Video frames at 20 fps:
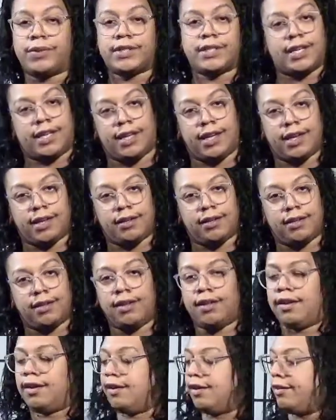a kid.
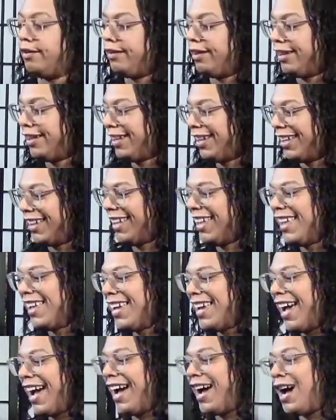
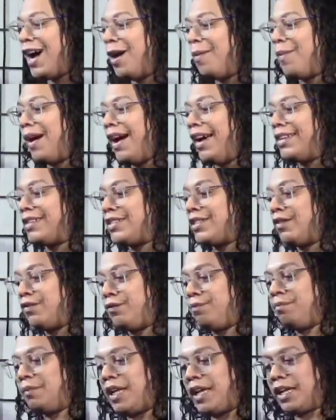It's
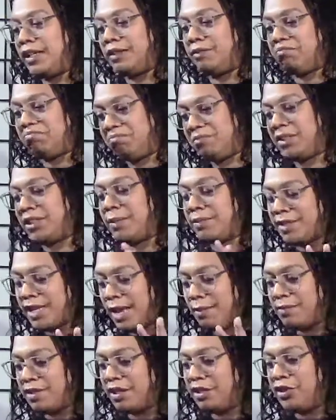
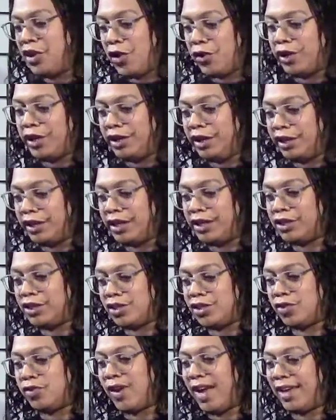sometimes a nerdy looking
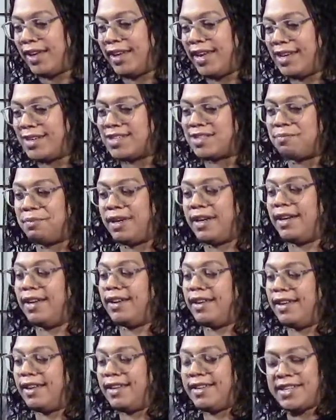shoe, I guess, but
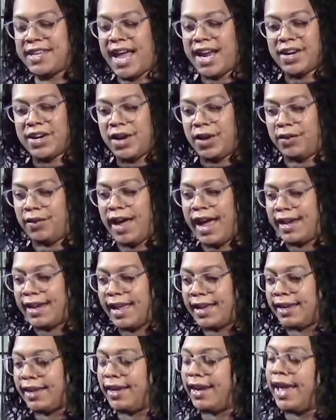I don't know. I
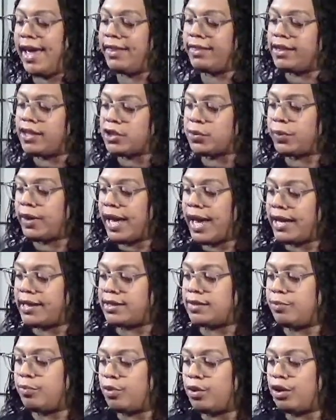like it. And this one has
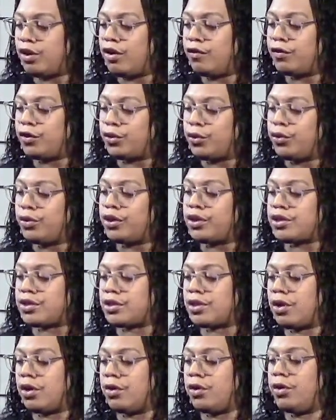more of a cooler
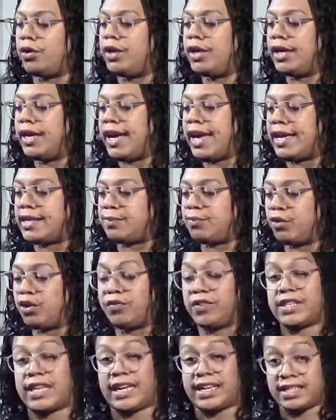sole. It has more of
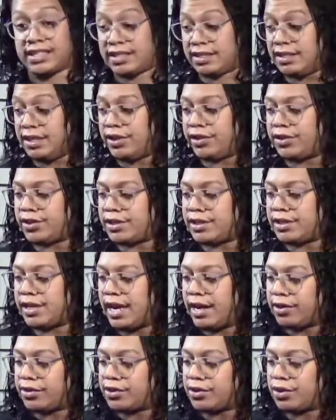like a sneaker
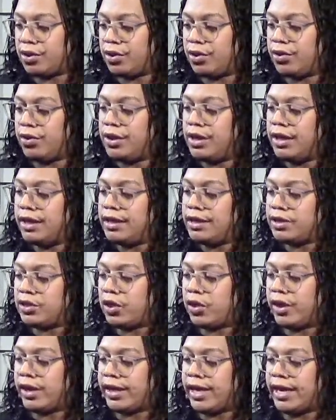style sole. So
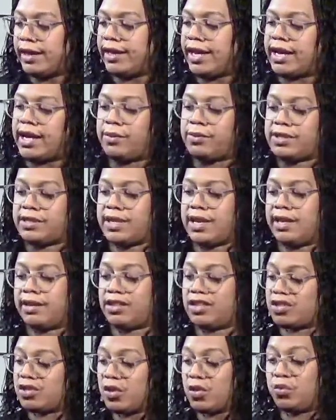again, like I was saying, the
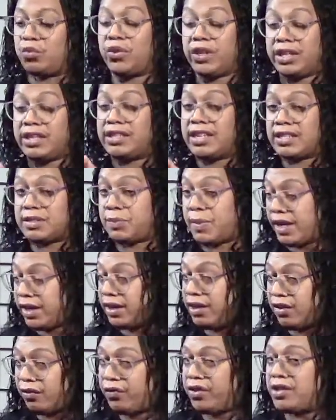sole really does make a
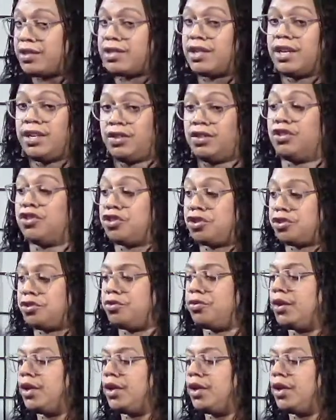difference in the shoe.